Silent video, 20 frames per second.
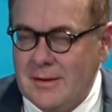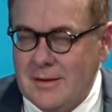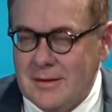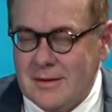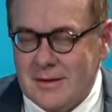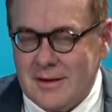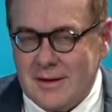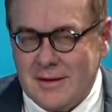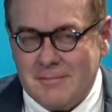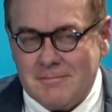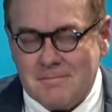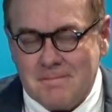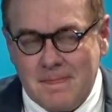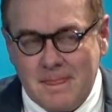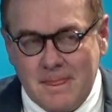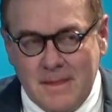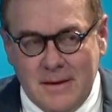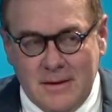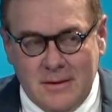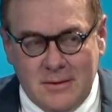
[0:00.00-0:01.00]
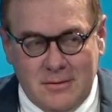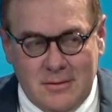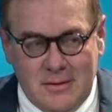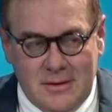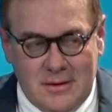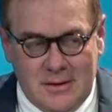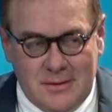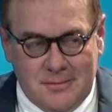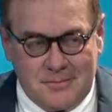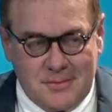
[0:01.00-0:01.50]
Um, you know,
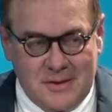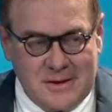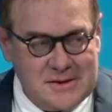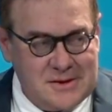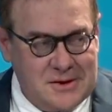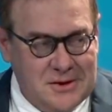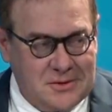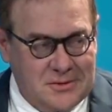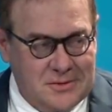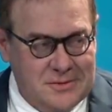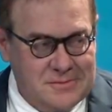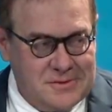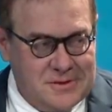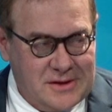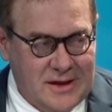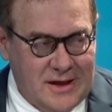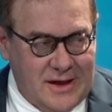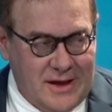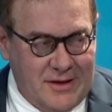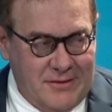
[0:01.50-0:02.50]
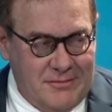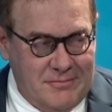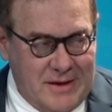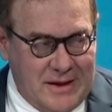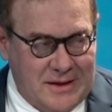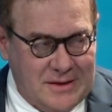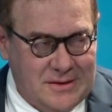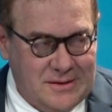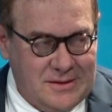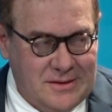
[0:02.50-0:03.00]
uh, President Grimsson and I
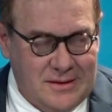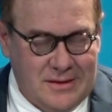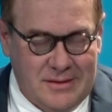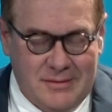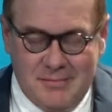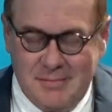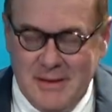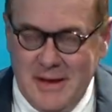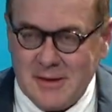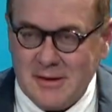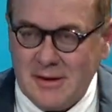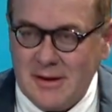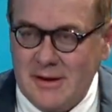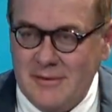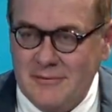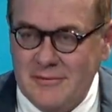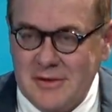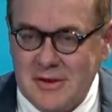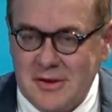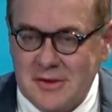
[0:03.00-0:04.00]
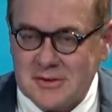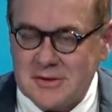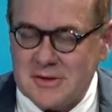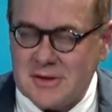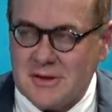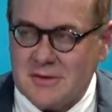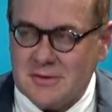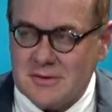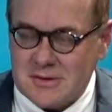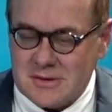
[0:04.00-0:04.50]
met uh, about 11 years
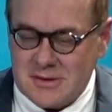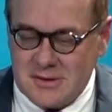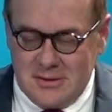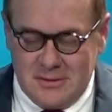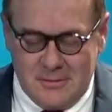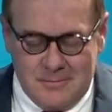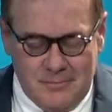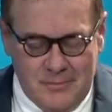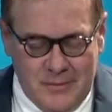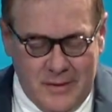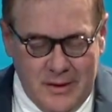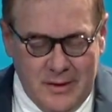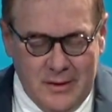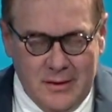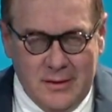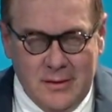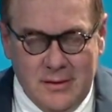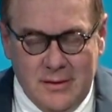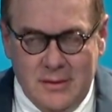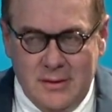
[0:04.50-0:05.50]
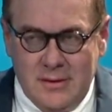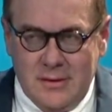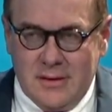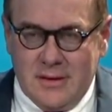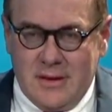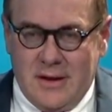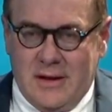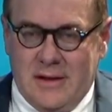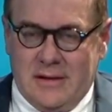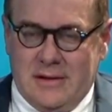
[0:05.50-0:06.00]
ago or so,
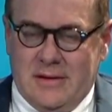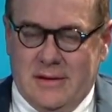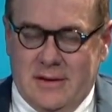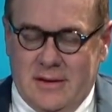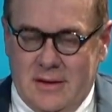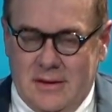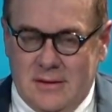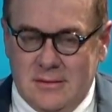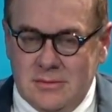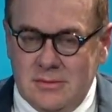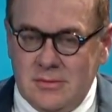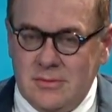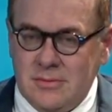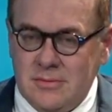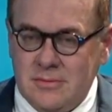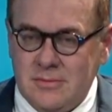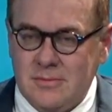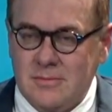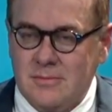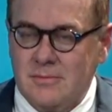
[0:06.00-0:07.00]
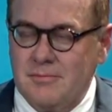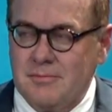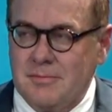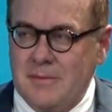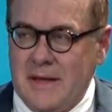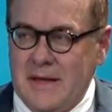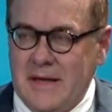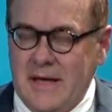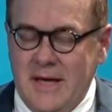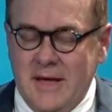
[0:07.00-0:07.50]
and uh,
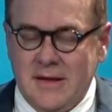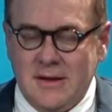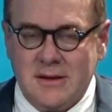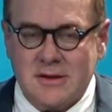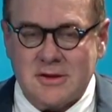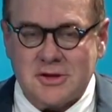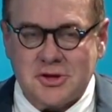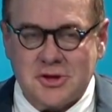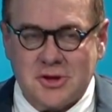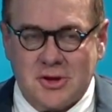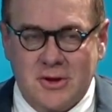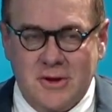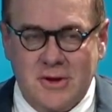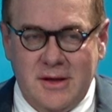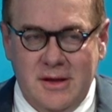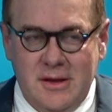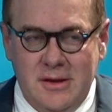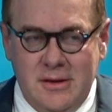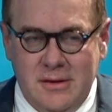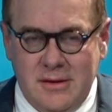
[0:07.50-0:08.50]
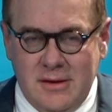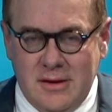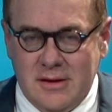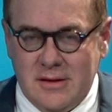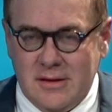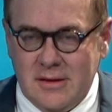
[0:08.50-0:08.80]
began this journey that